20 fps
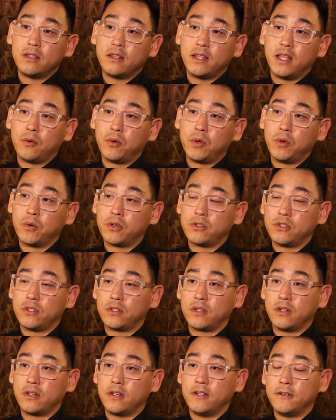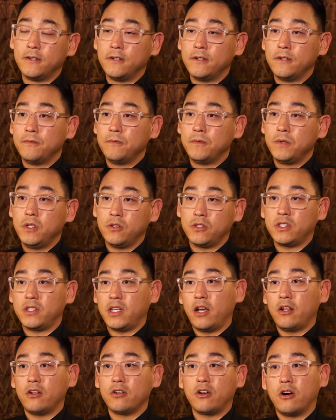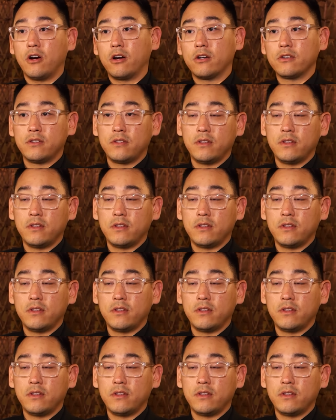That we weren't just gonna, you know, style cars